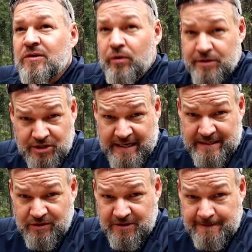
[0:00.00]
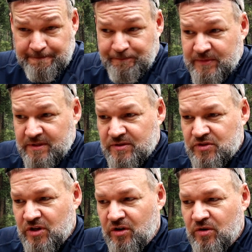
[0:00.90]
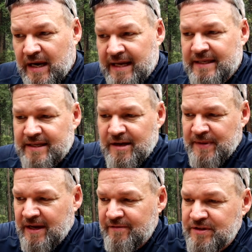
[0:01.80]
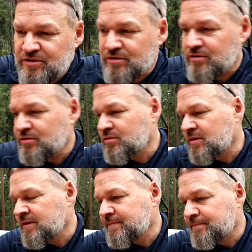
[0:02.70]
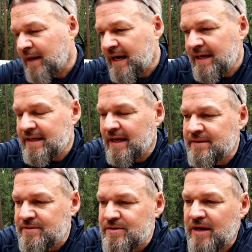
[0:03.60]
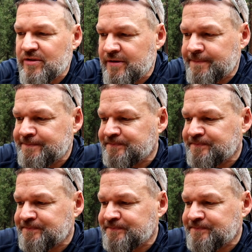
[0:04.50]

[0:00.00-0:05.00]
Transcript: or exchanges. So I ended up having to buy another